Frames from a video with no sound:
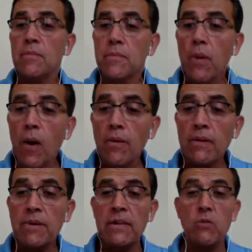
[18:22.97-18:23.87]

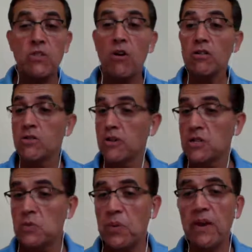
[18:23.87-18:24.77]
probably with all your
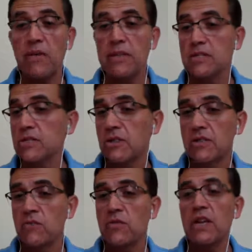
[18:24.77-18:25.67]
experience on
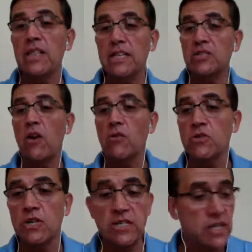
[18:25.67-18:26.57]
the field as
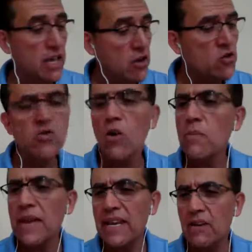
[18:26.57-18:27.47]
coaches, you know
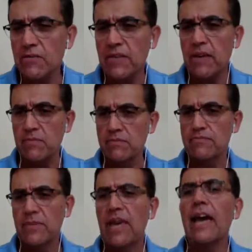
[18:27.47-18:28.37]
many of them,
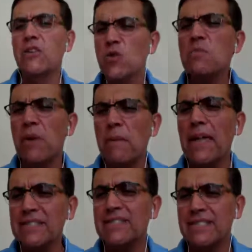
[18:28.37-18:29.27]
and you
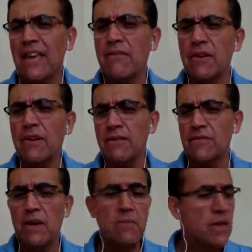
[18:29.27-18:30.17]
implement several of
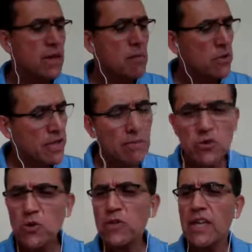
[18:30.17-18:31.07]
them. But I'm
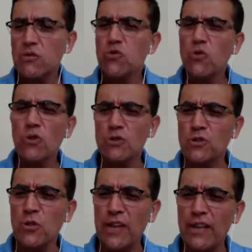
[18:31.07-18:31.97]
sure that 2 or
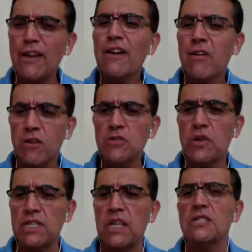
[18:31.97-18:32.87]
3 call your
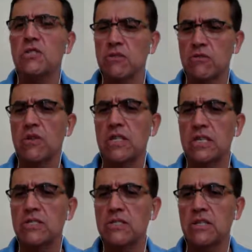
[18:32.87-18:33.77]
attention during
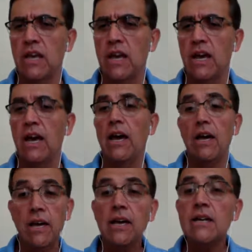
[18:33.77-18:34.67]
this
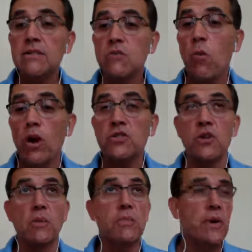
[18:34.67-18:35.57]

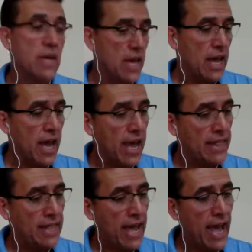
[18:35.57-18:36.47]
workshop,
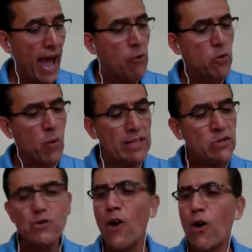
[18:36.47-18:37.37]
and I would want
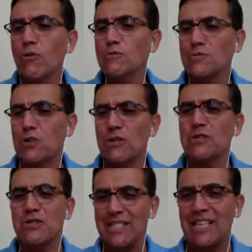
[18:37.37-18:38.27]
to know,
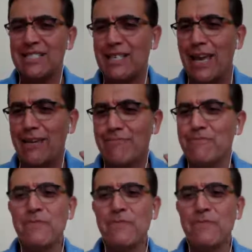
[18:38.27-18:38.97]
just let's say